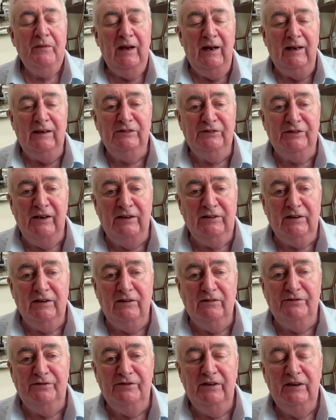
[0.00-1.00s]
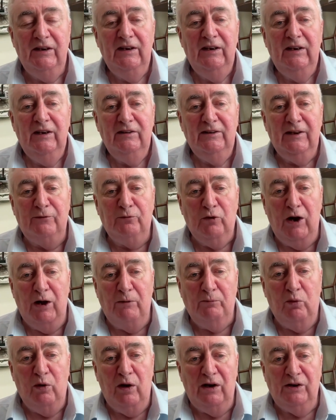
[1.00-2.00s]
incentives that
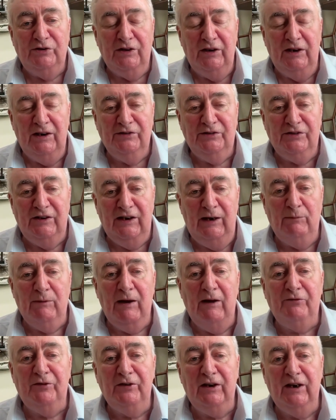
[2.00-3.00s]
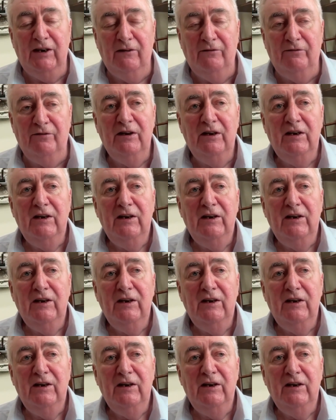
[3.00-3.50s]
Rob Walsh and his team have to give